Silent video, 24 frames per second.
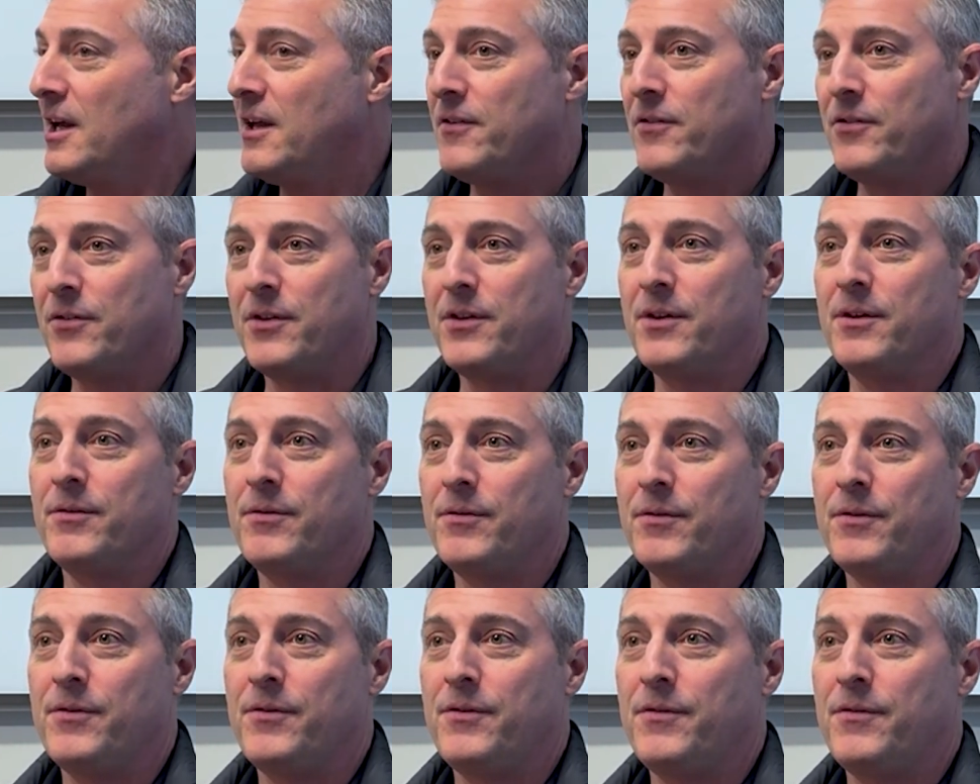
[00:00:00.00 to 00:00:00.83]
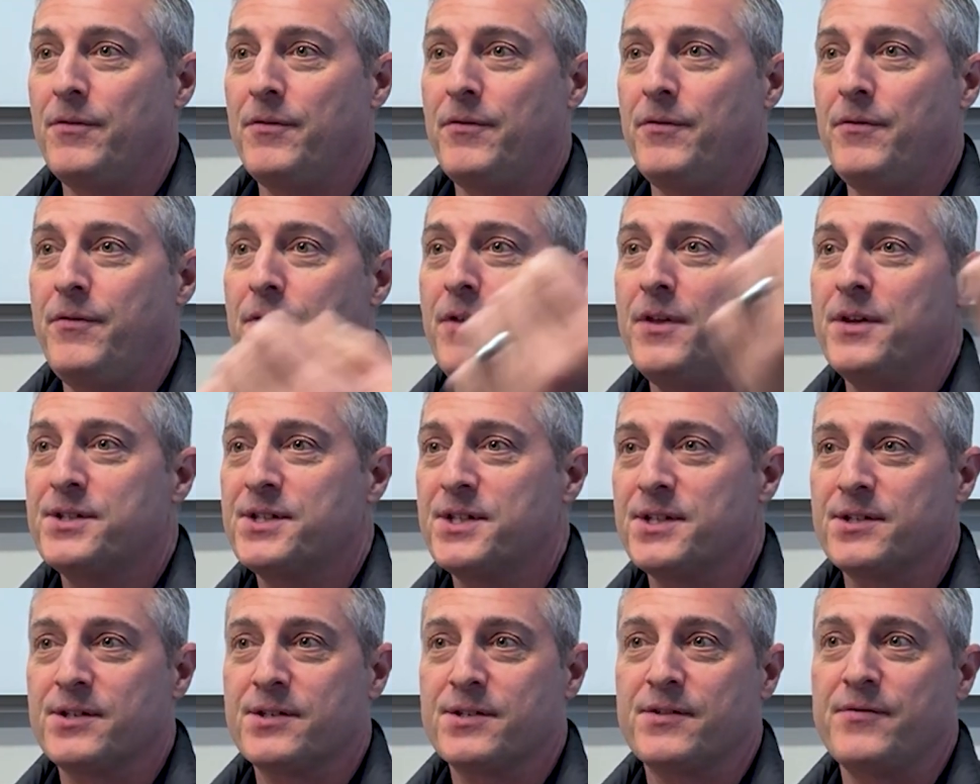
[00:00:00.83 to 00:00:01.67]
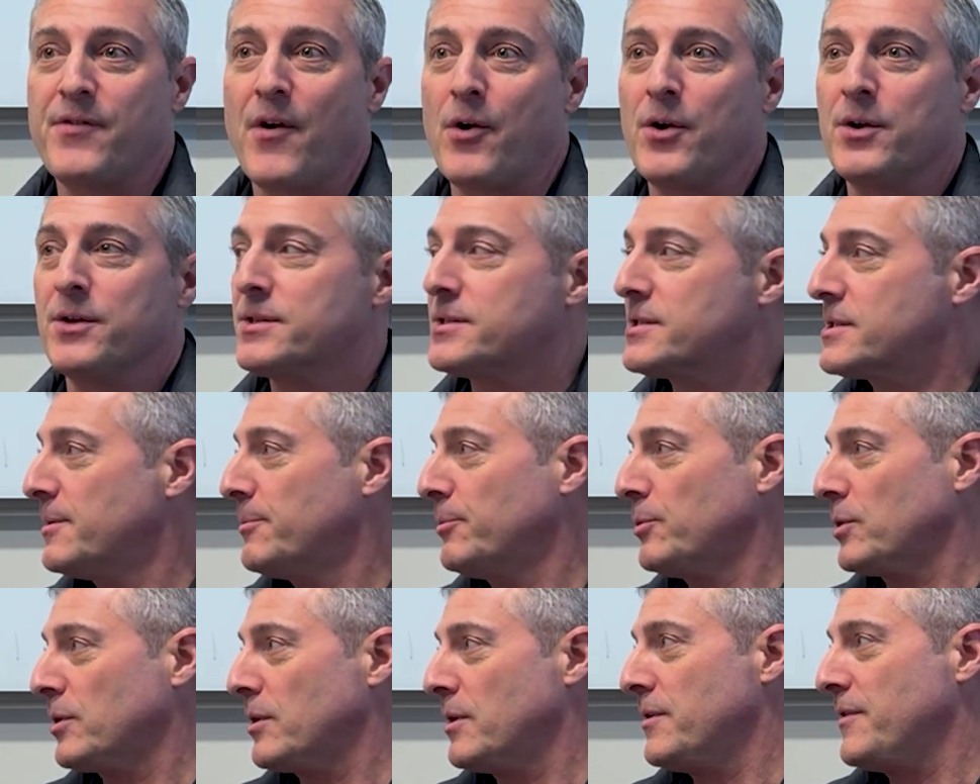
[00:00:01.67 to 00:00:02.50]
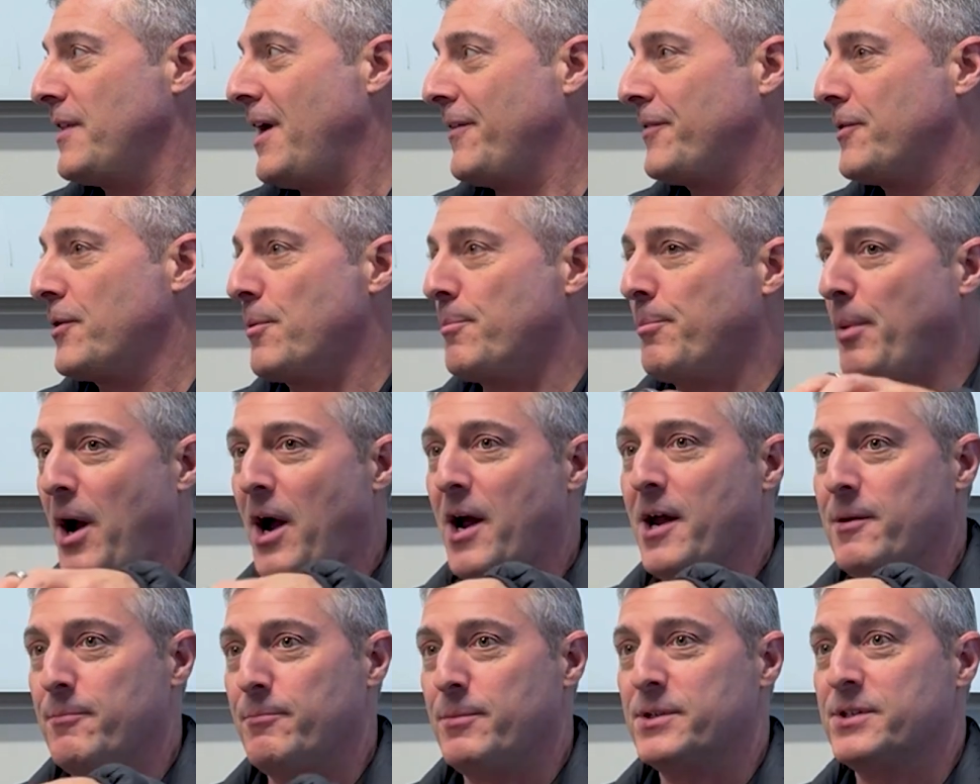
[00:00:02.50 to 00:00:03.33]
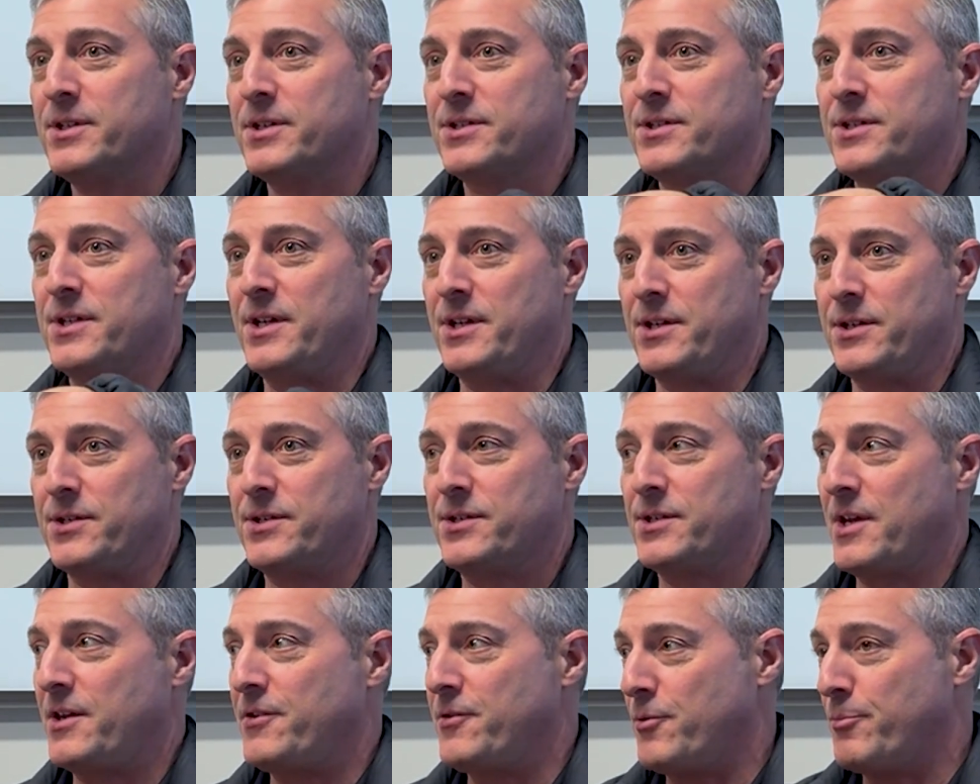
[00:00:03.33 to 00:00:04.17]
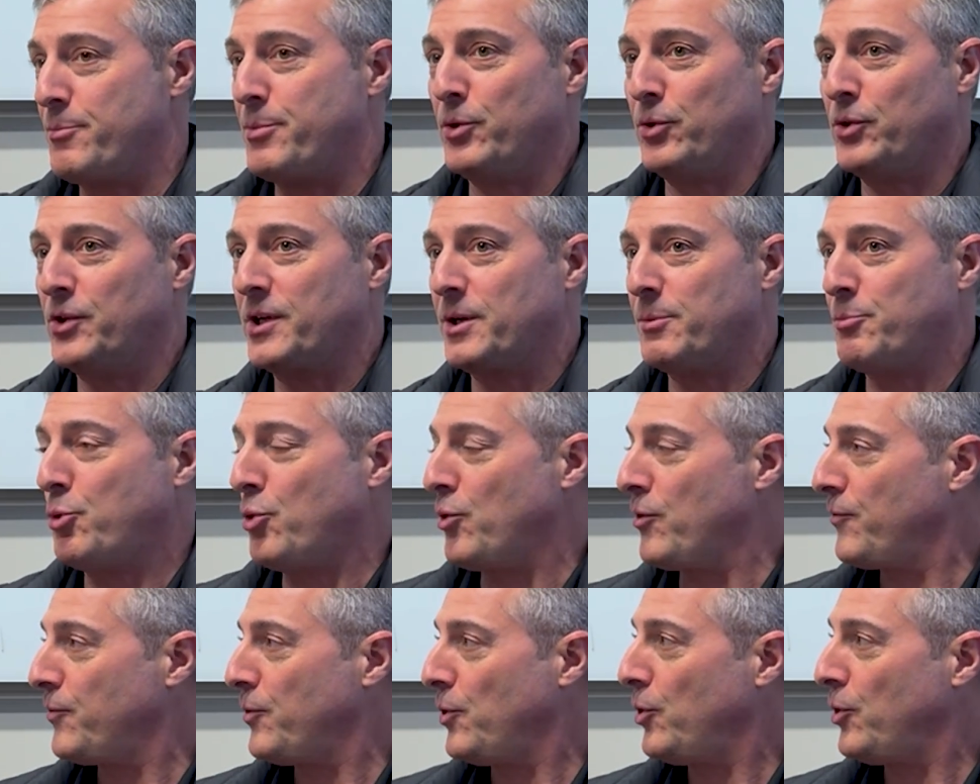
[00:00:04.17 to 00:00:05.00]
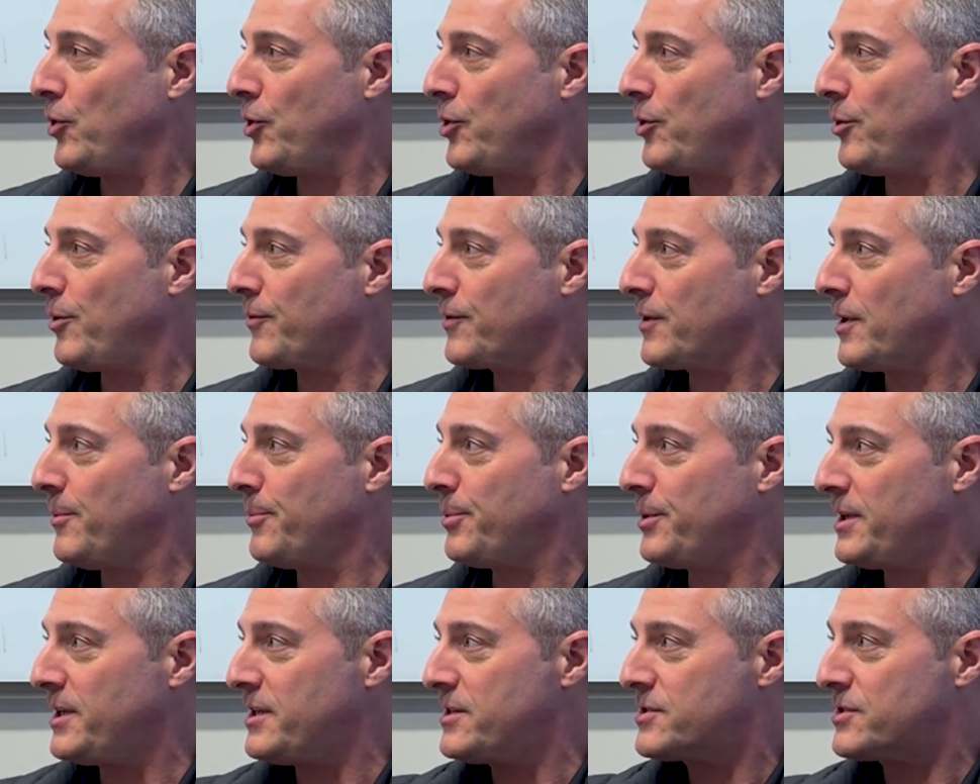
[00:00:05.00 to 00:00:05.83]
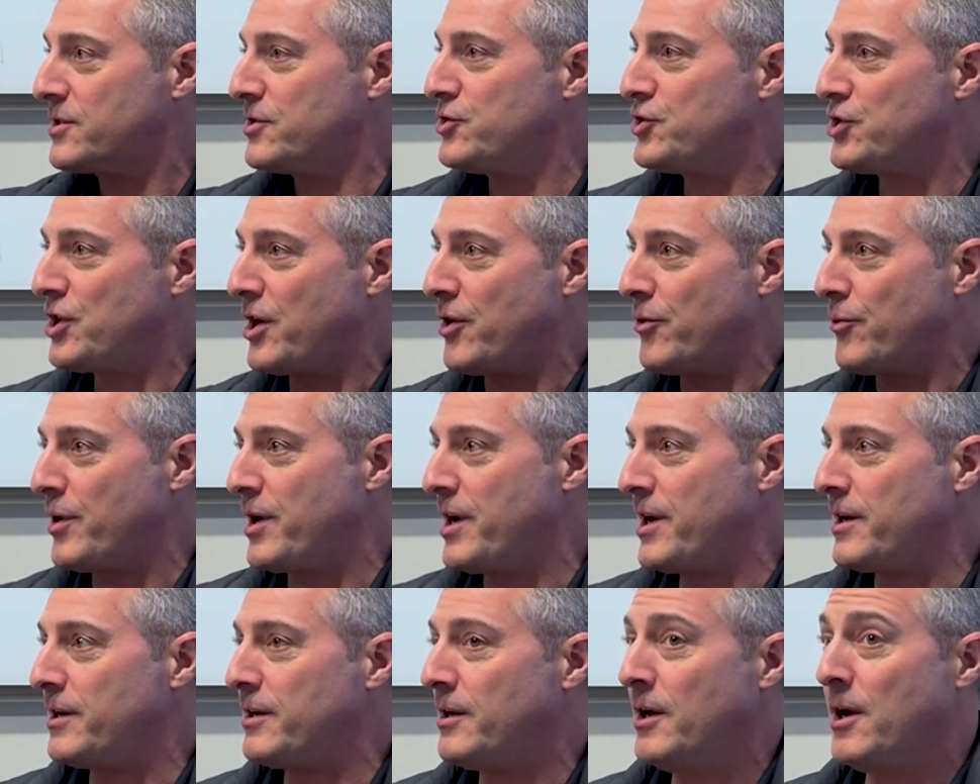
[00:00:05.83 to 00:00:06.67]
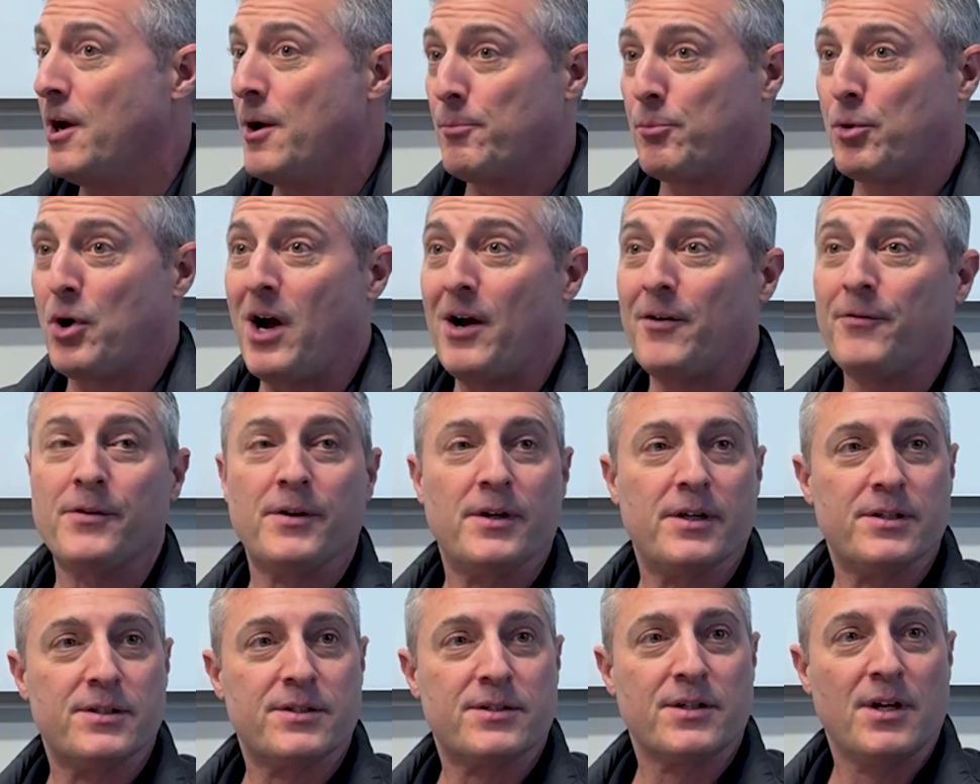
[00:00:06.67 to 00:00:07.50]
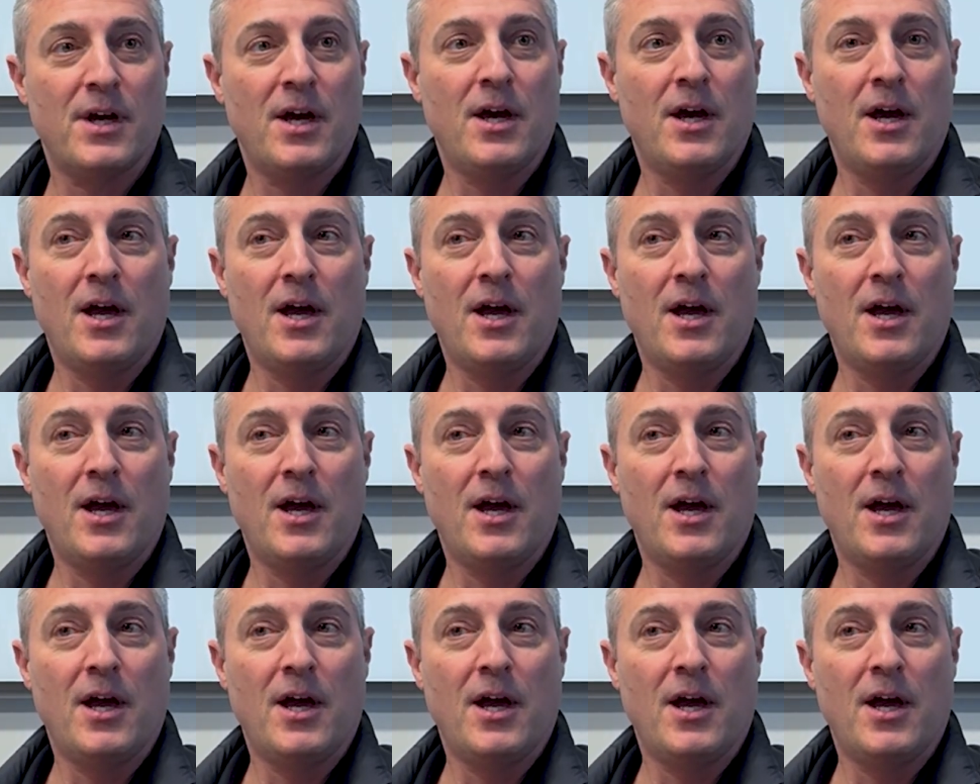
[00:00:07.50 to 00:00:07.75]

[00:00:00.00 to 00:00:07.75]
This is very similar in that they're buying businesses and they're building a portfolio of companies to generate profits.